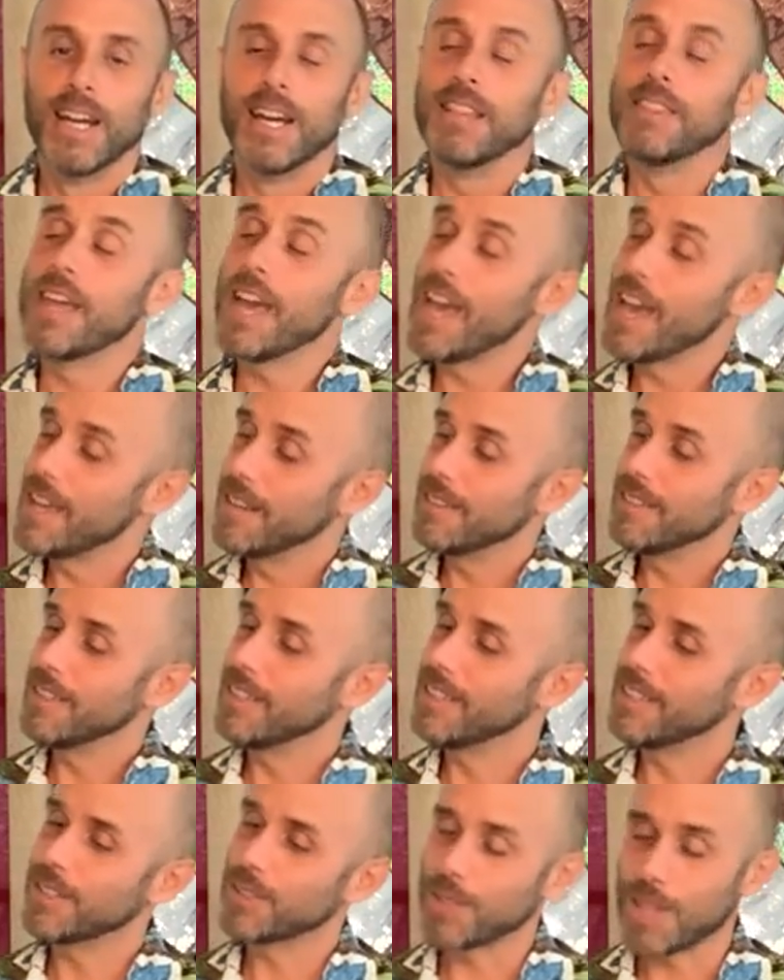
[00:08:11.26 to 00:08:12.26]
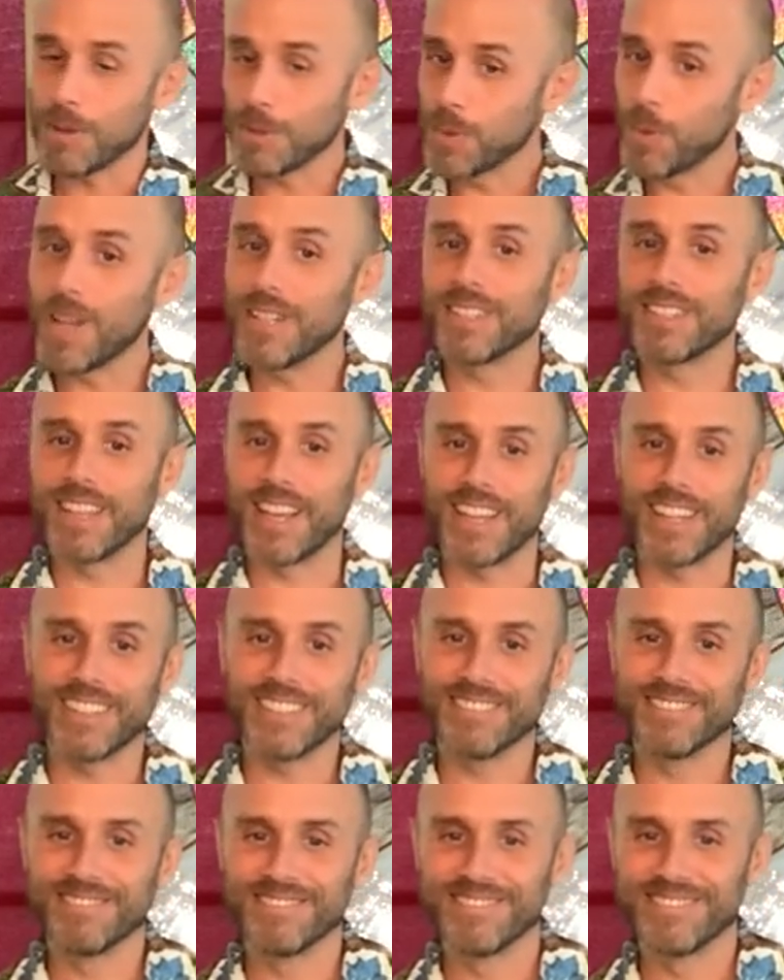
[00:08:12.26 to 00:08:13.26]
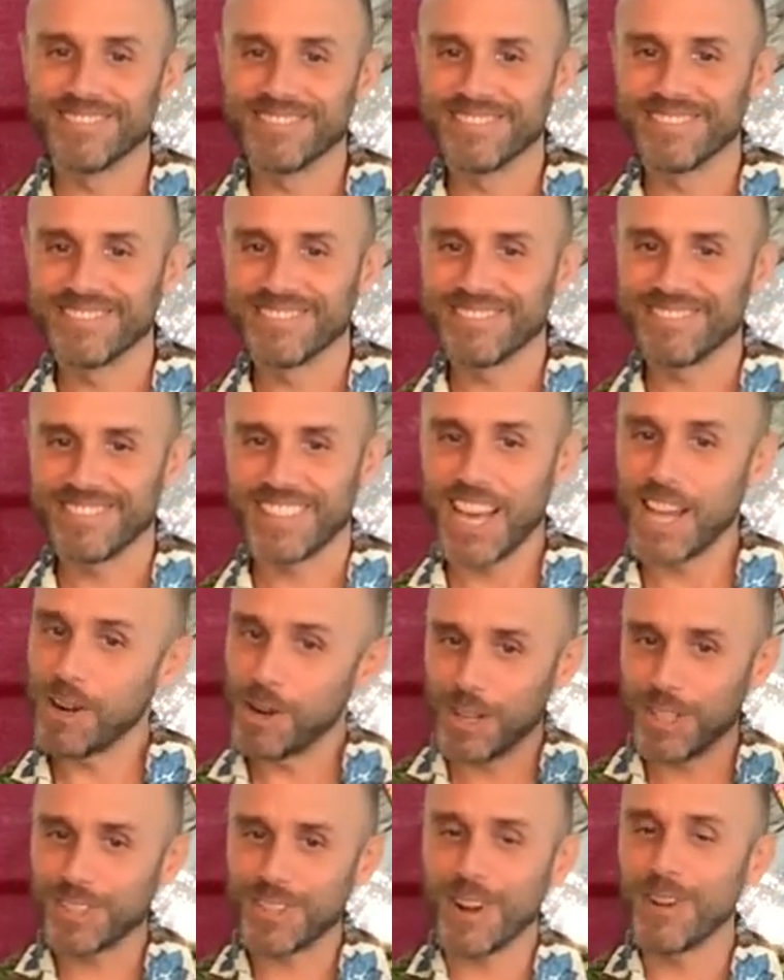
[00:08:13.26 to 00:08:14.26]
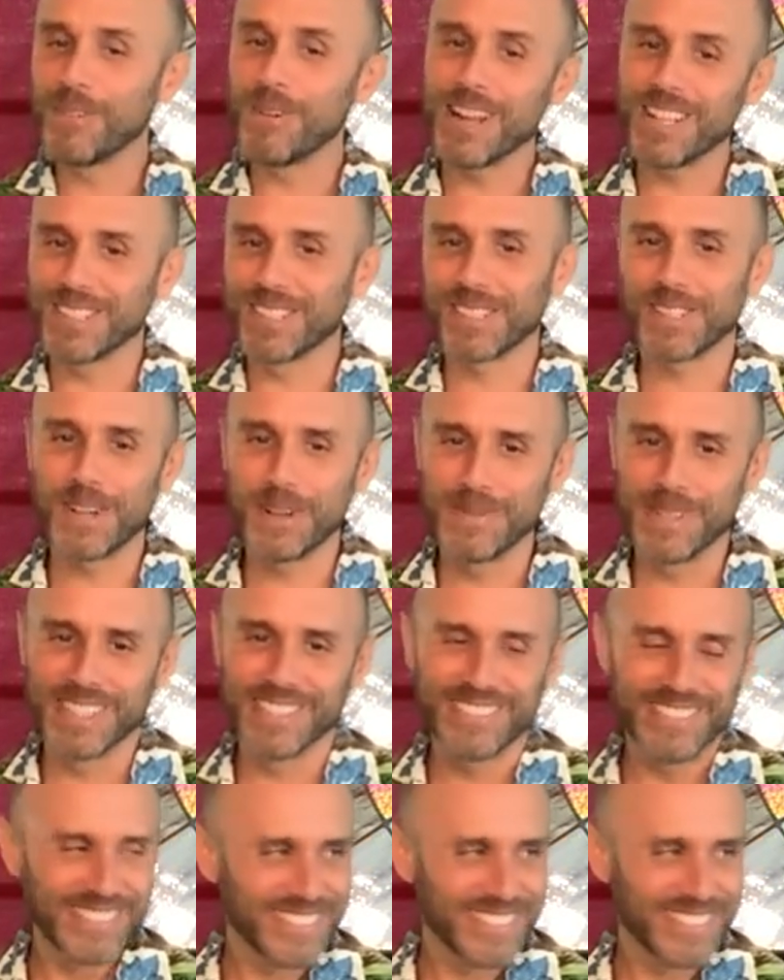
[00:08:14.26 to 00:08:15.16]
And then, so that was Wednesday. I'd already started writing the sermon.